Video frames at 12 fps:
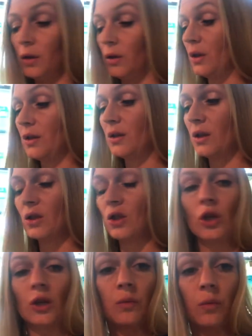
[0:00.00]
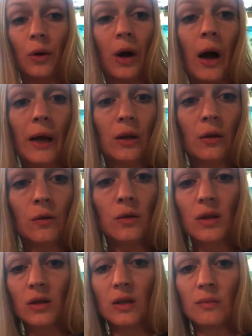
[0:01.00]
This is just what I use.
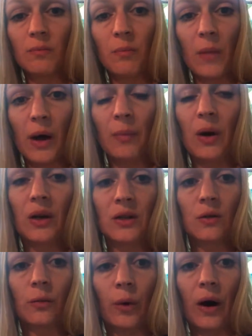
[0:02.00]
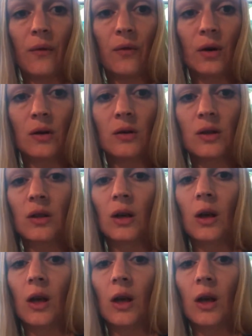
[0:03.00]
This is my personal preference.